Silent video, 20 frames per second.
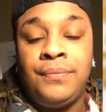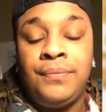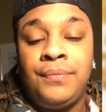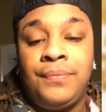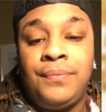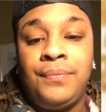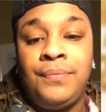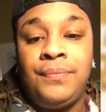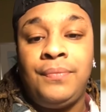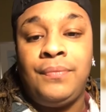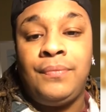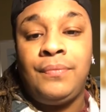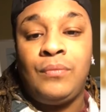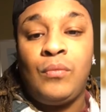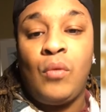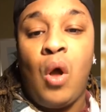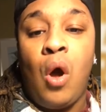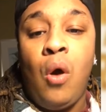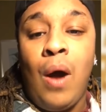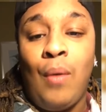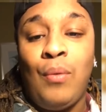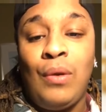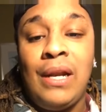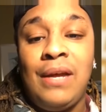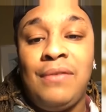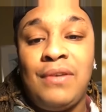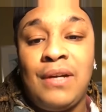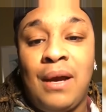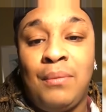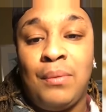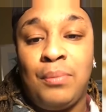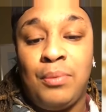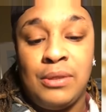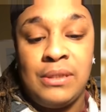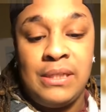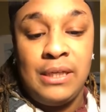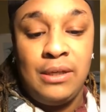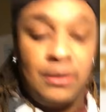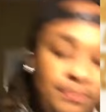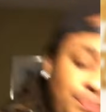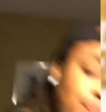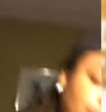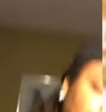Mm-hmm. Oh, I would love to come to Brazil.